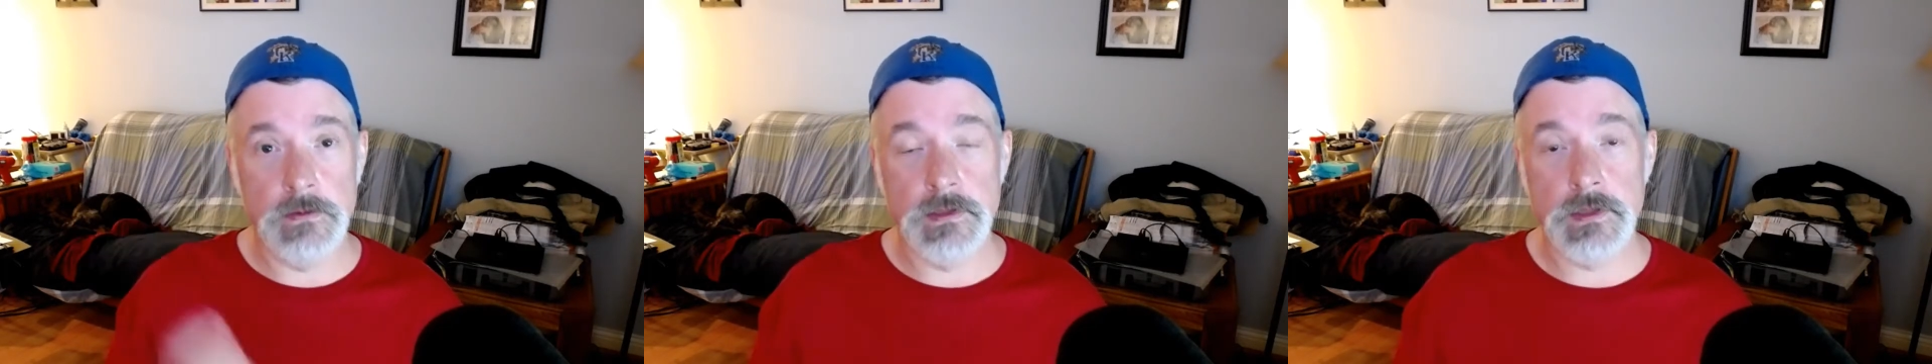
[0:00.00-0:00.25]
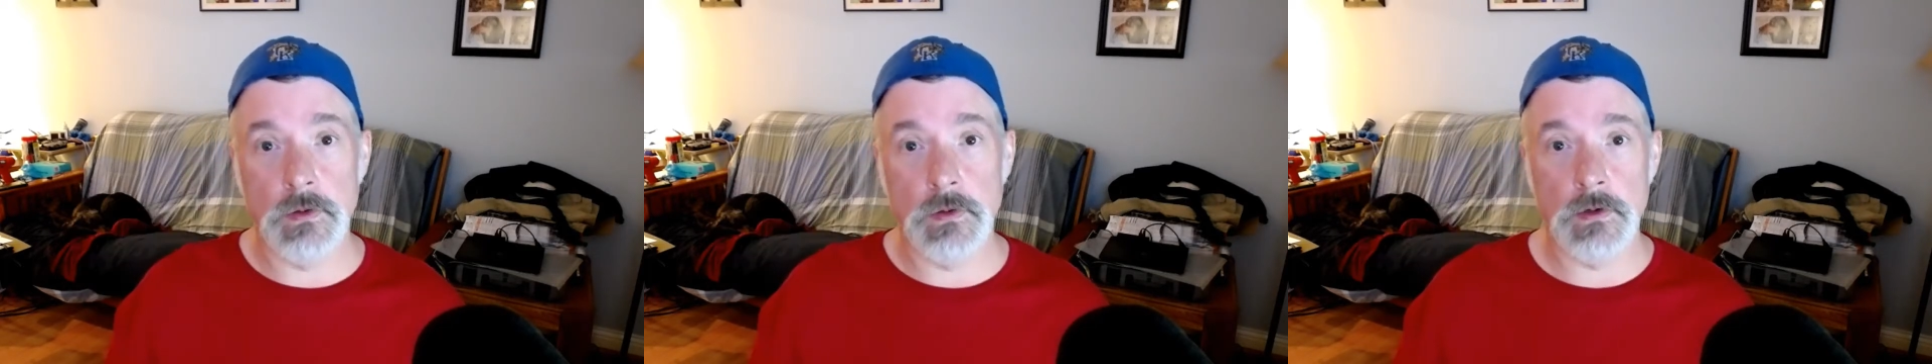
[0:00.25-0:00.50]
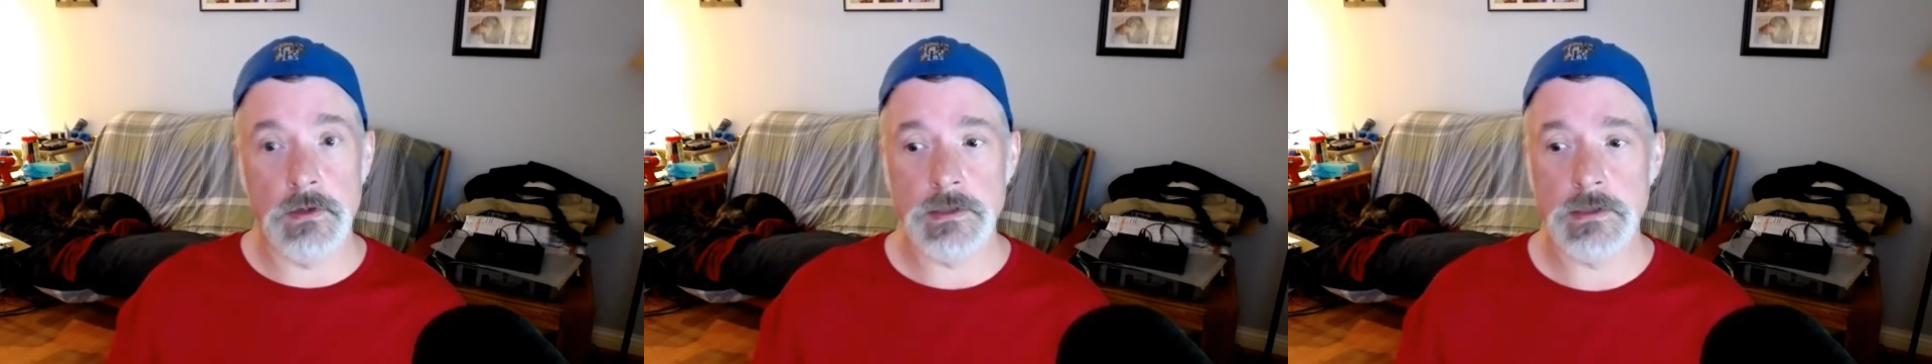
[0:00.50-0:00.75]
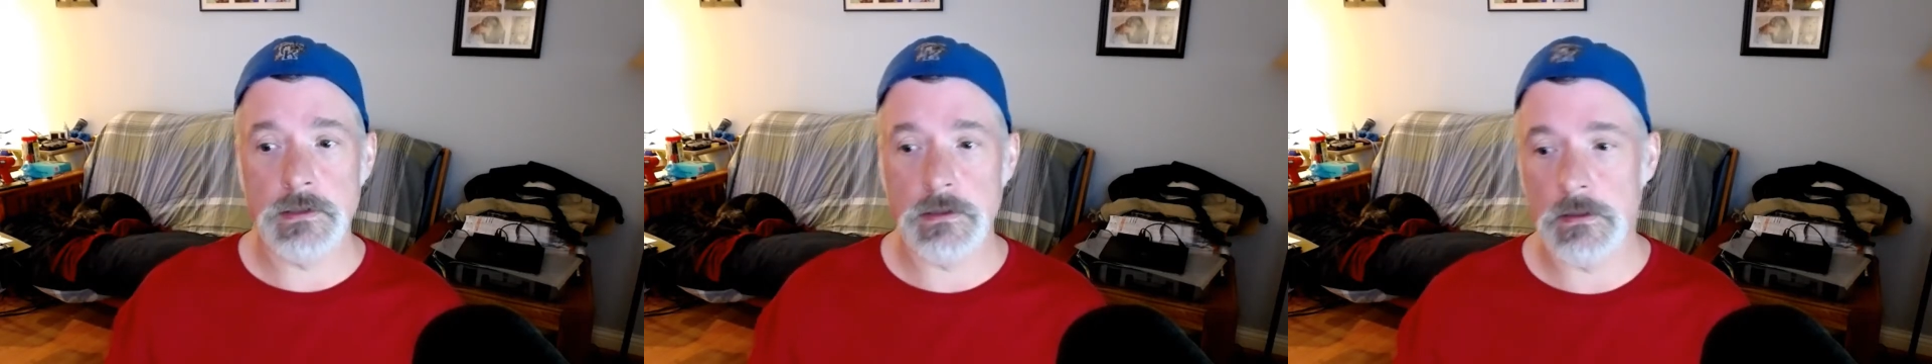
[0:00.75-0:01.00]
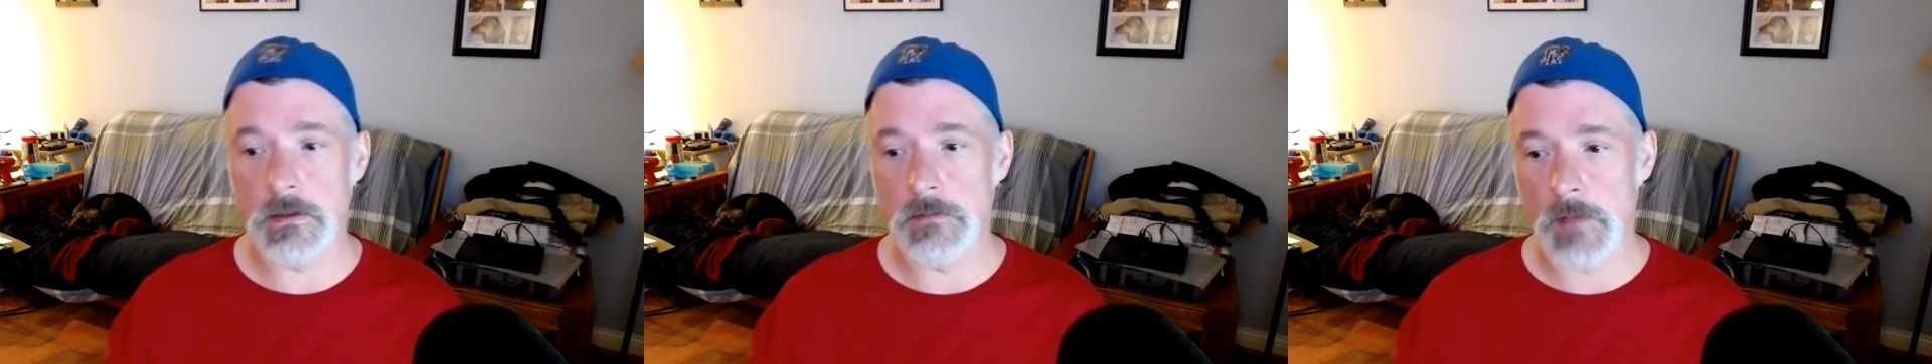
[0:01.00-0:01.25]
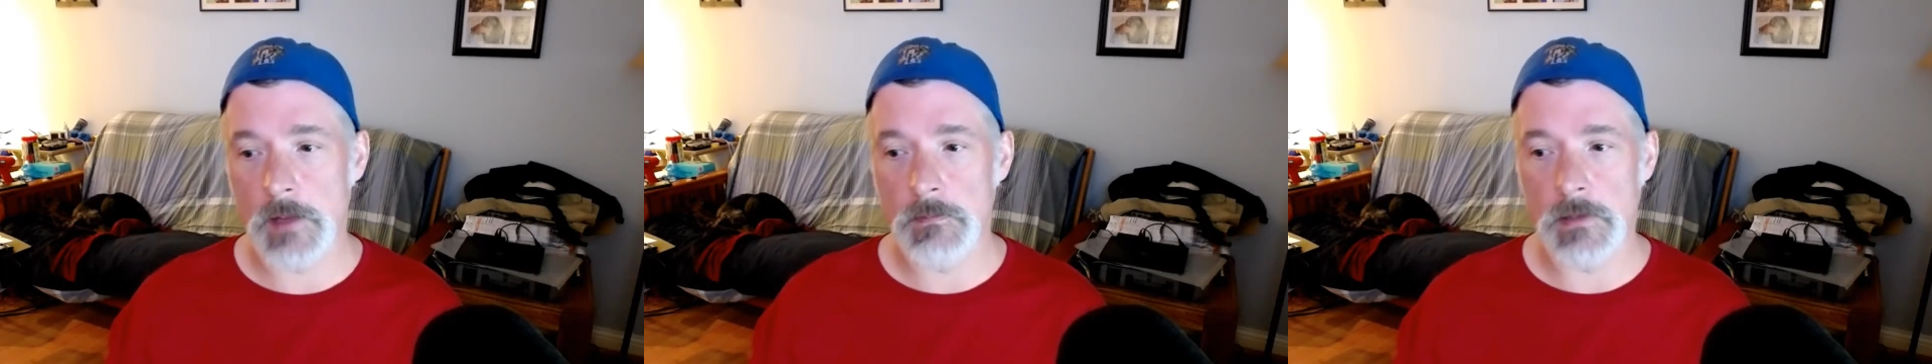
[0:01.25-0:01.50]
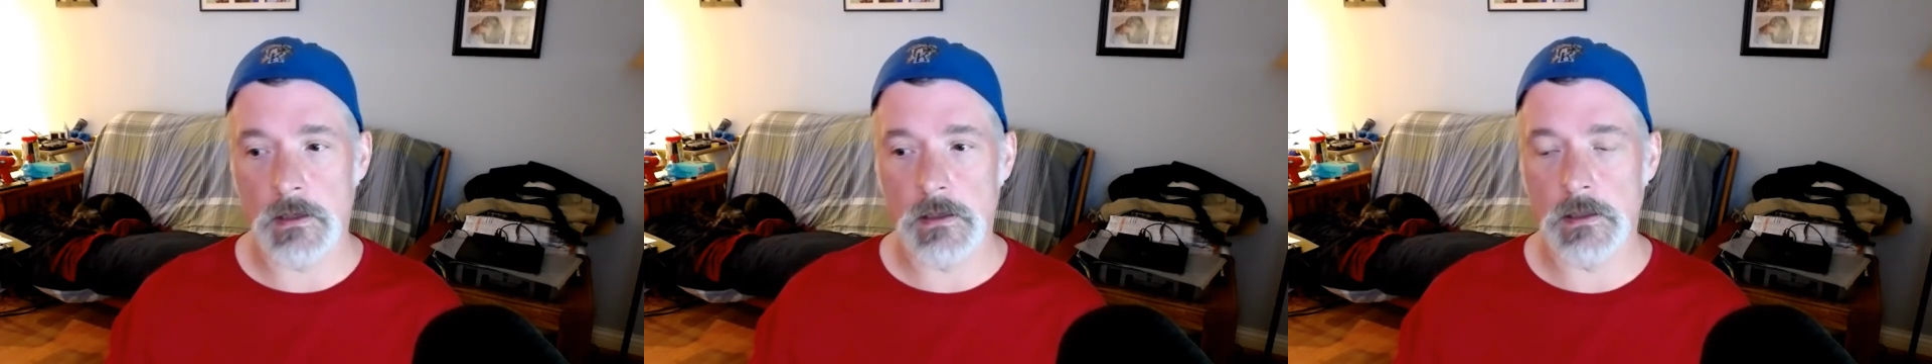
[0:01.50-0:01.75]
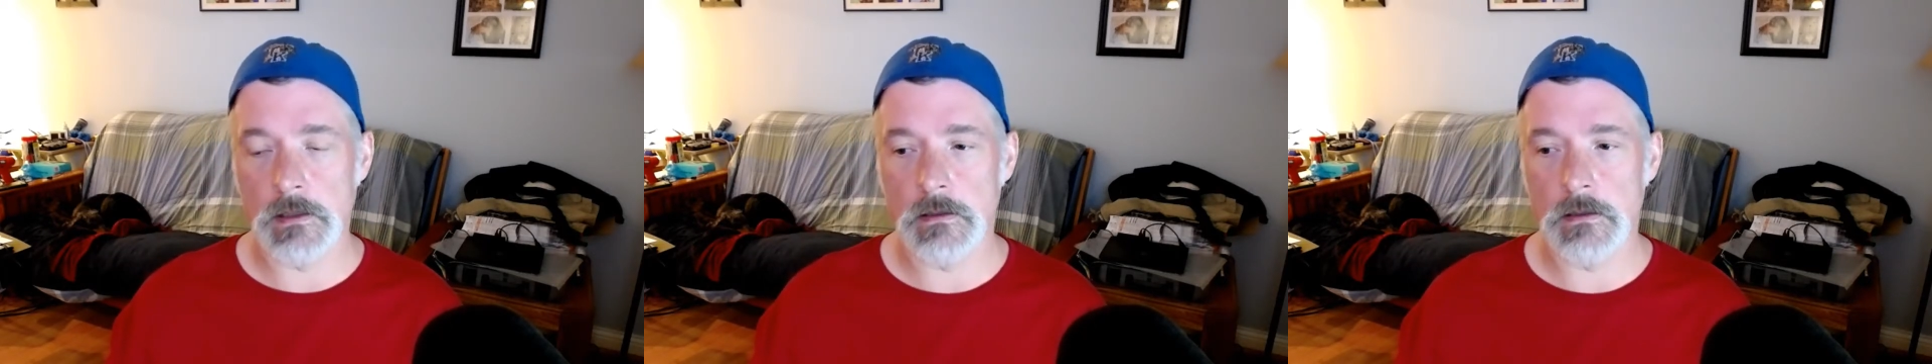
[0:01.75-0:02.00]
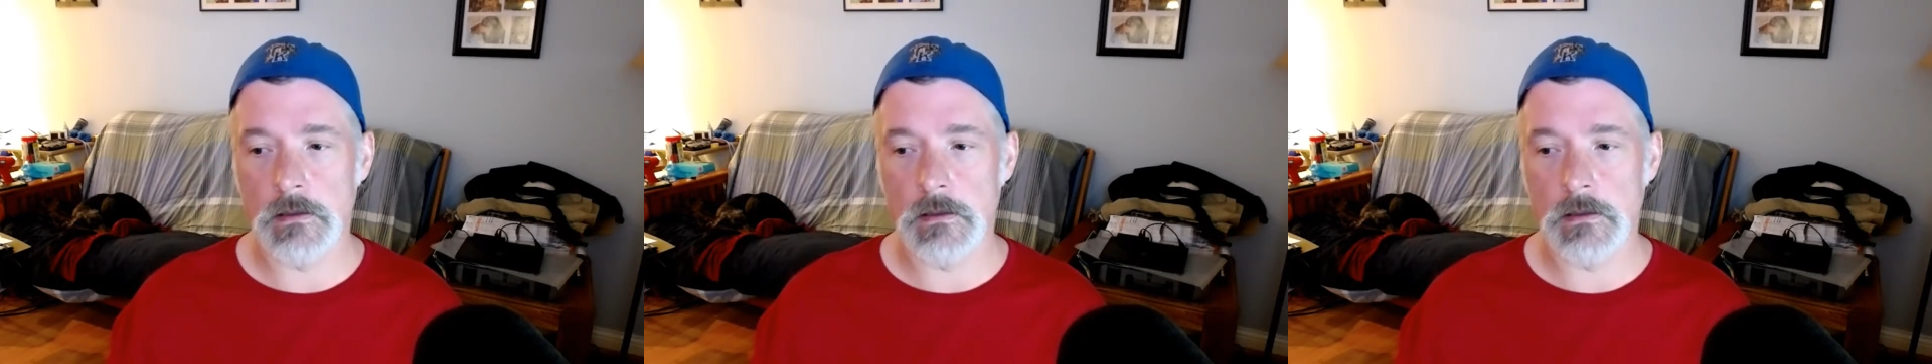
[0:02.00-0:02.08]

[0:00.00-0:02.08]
stores, maybe like